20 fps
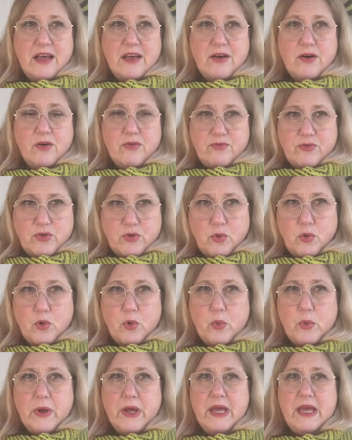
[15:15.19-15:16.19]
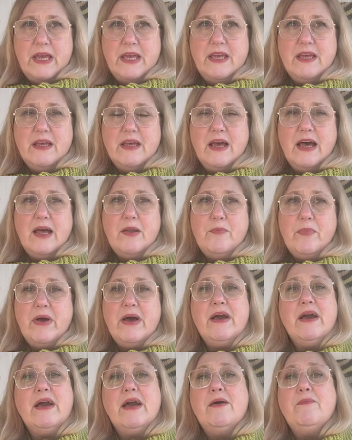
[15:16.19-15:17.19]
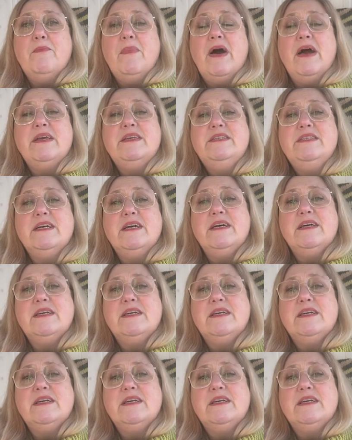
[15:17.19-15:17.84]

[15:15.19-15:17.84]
of Norway Alpaca Maya.